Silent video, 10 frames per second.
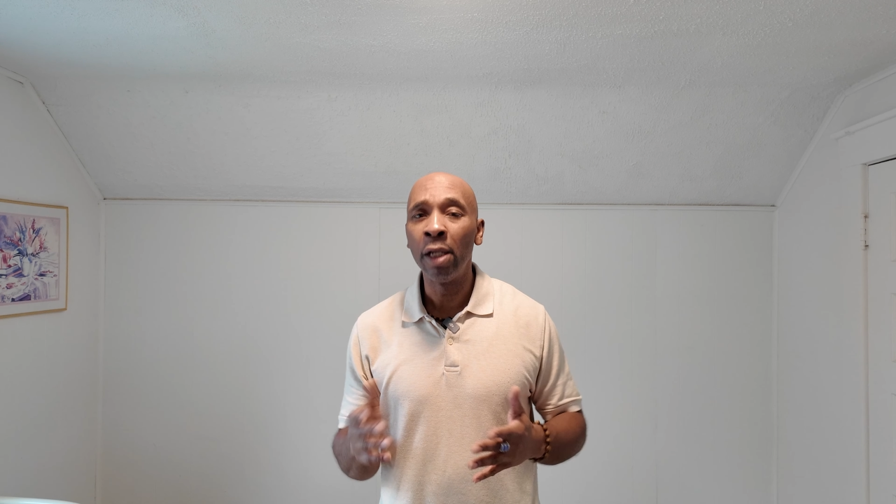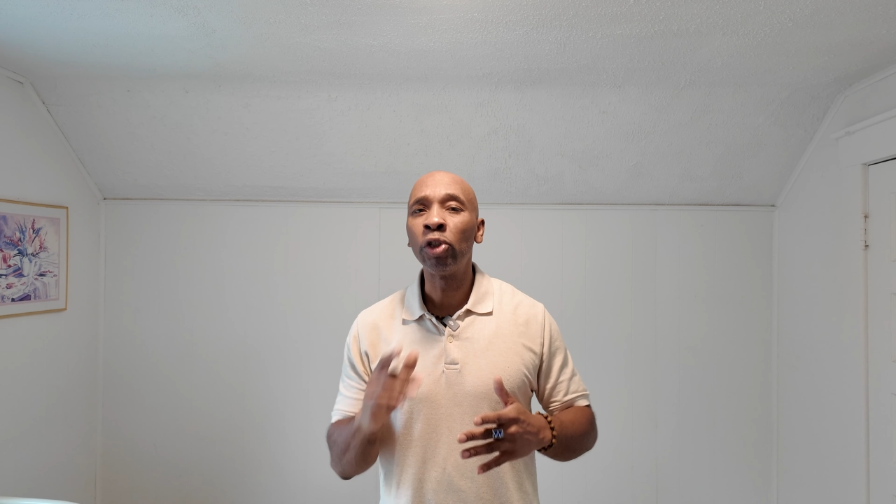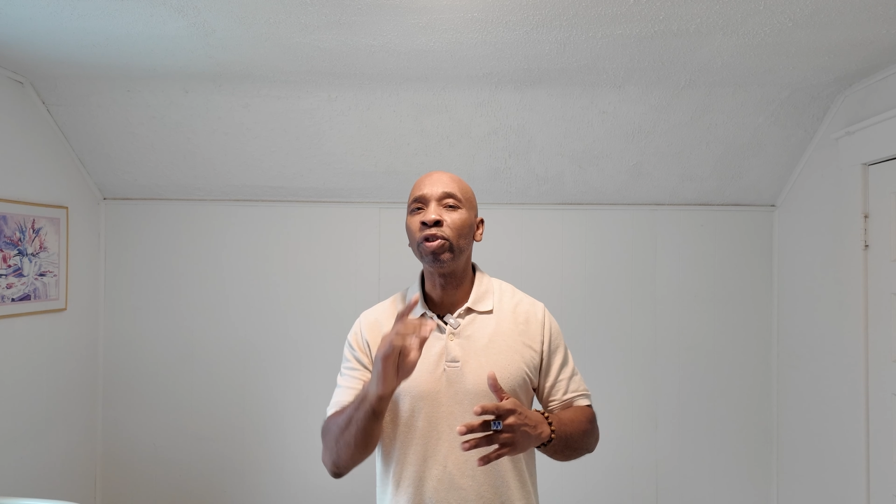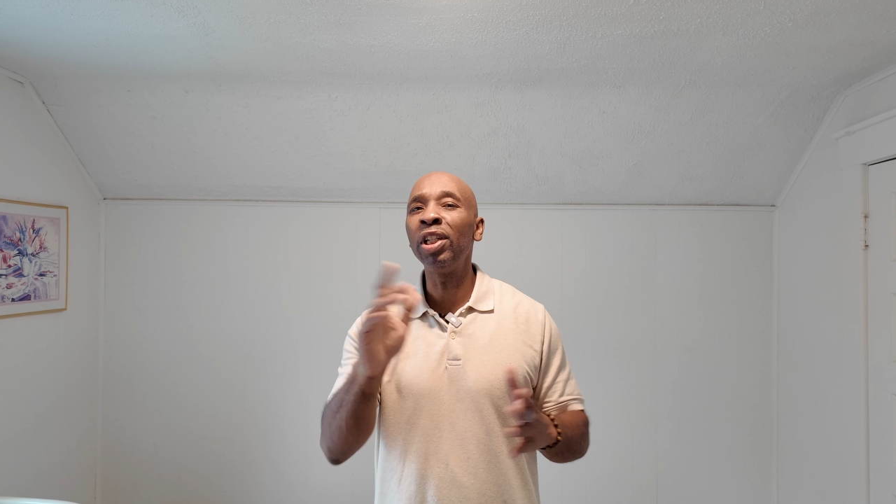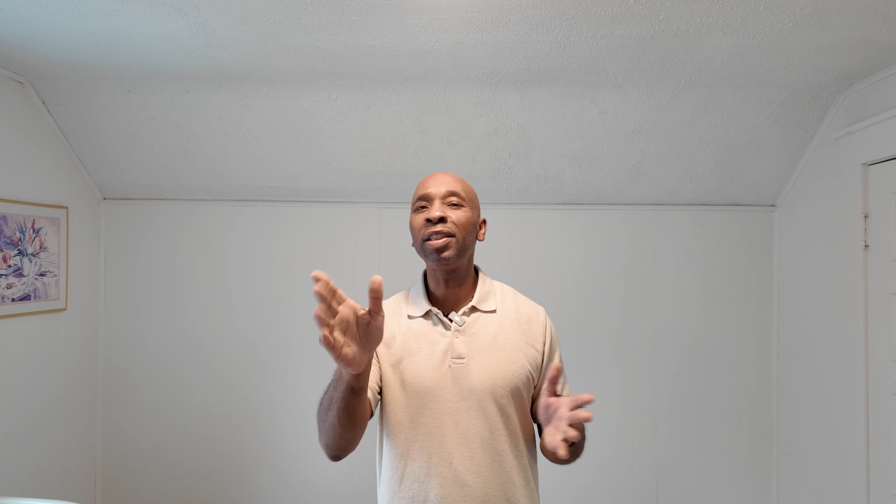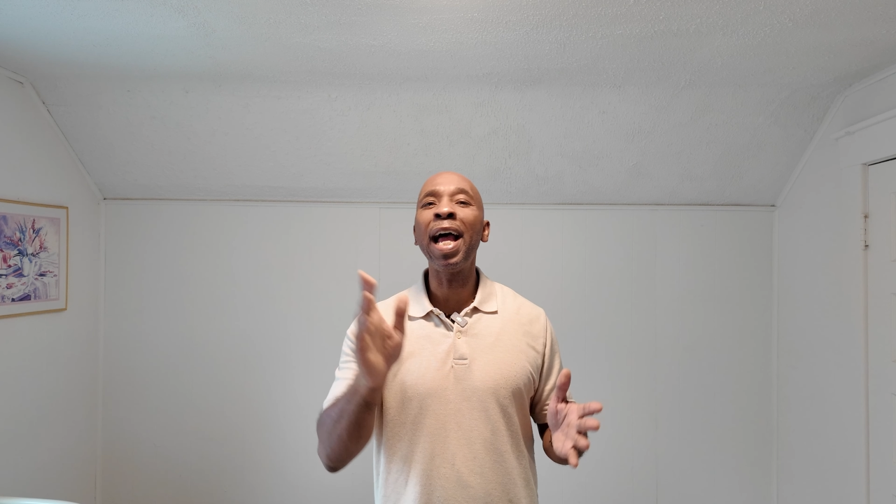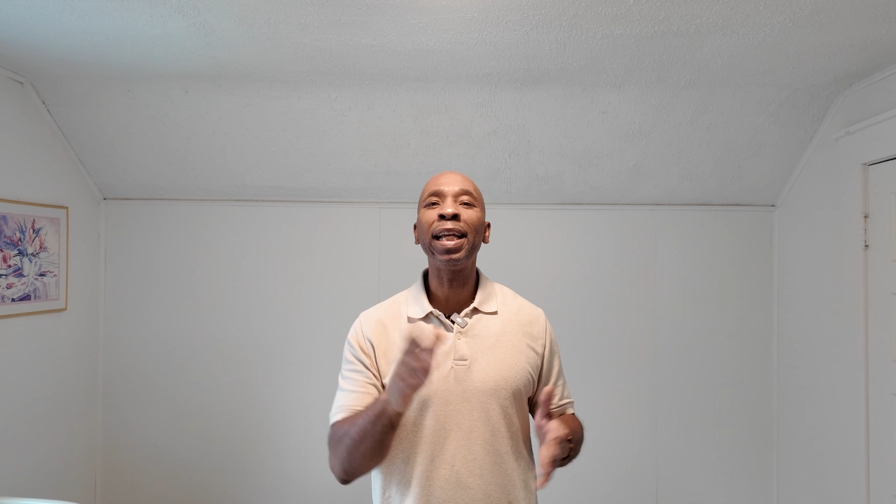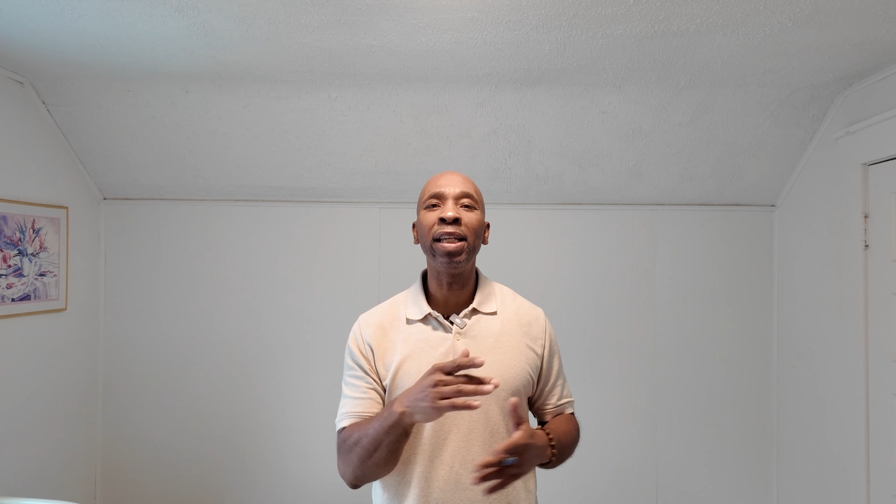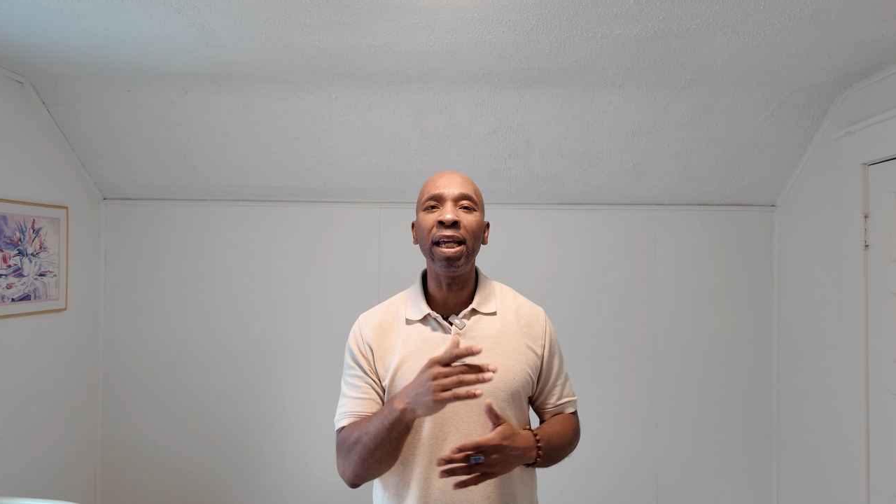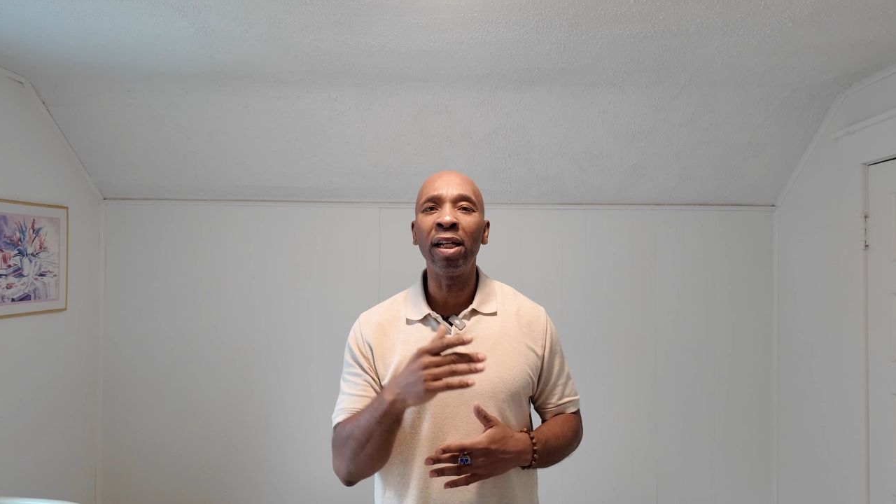So just
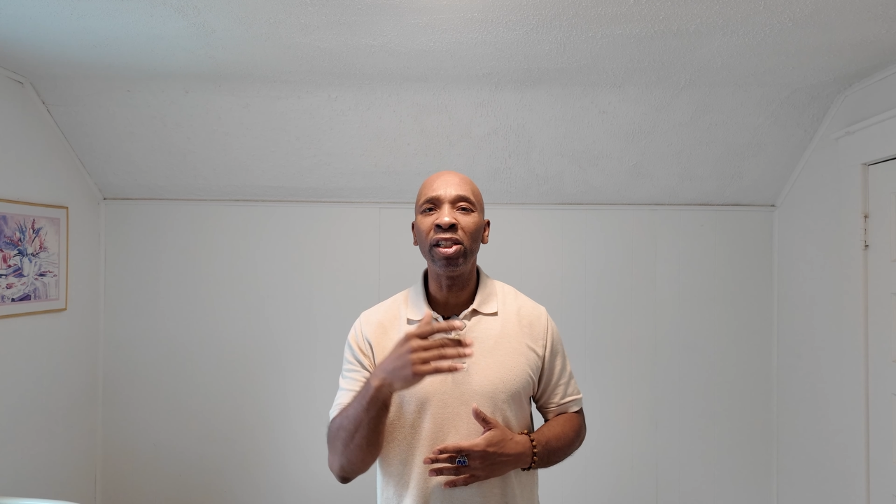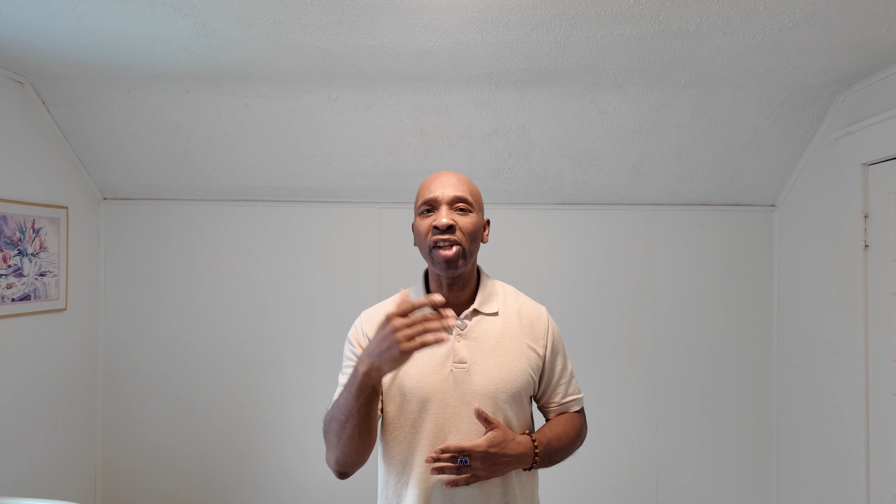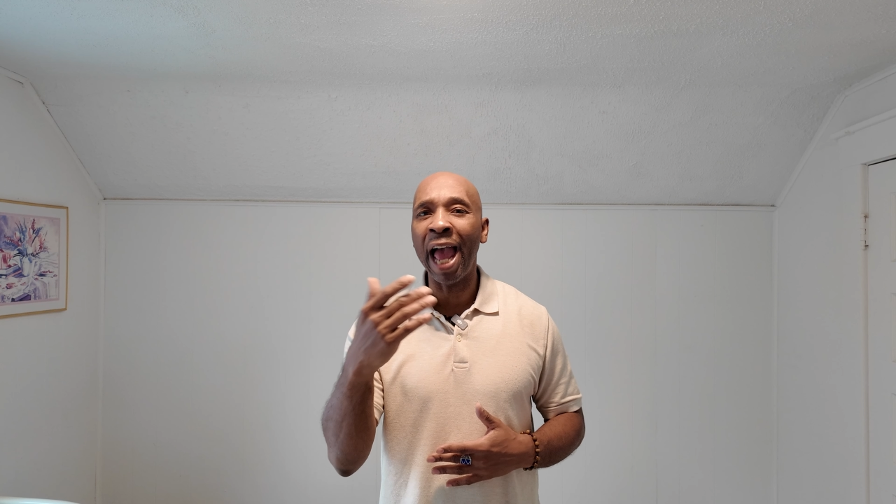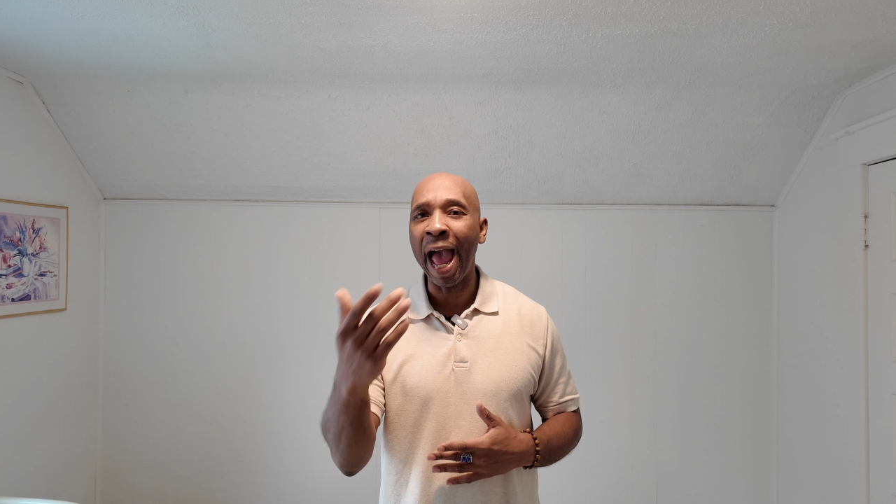like in English,